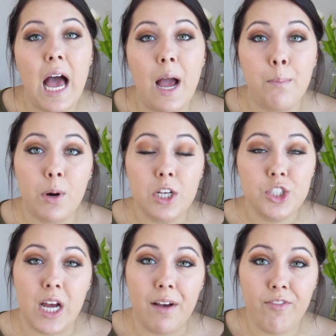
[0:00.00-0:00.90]
I
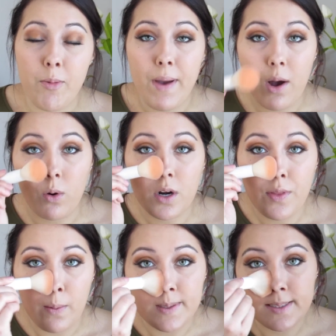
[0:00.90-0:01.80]
brushed off the powder
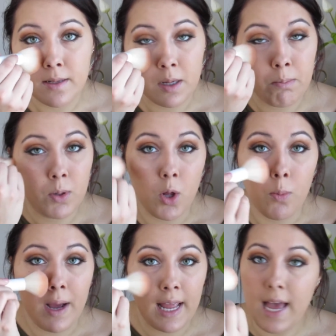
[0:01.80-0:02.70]
that was sitting below my